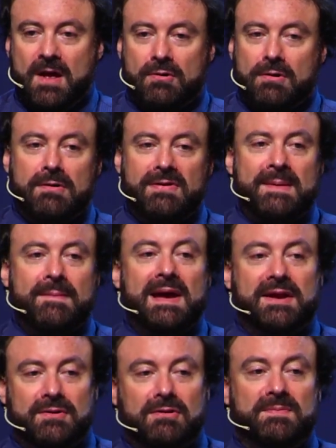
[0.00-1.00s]
Or they
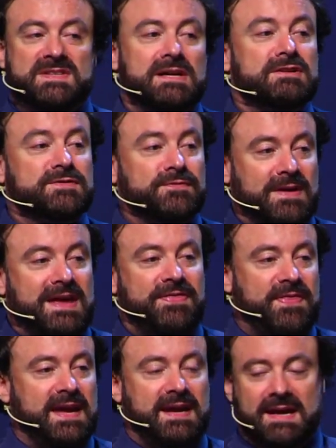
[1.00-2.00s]
might call themselves free
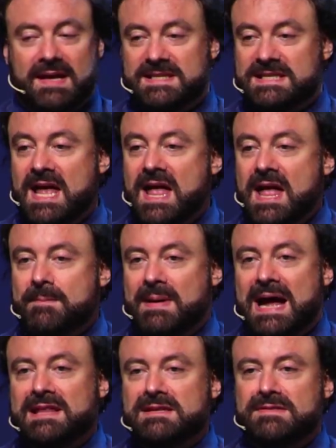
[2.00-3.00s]
thinkers,
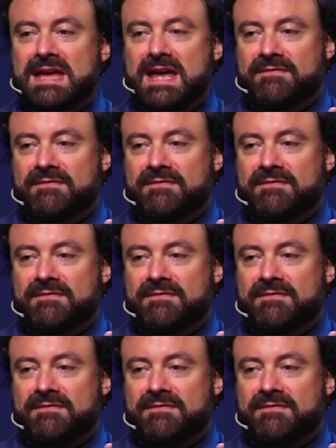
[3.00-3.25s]
but under their